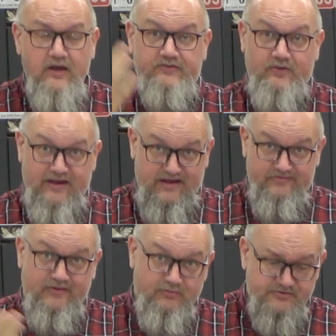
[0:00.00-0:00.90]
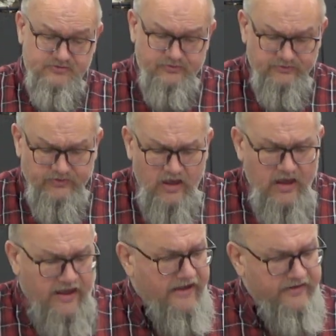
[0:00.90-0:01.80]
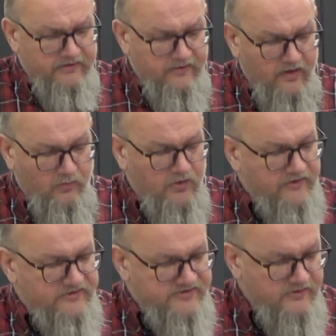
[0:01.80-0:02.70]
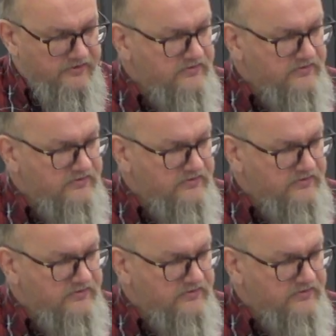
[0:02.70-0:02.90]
so I have the originals, and I wanted to show you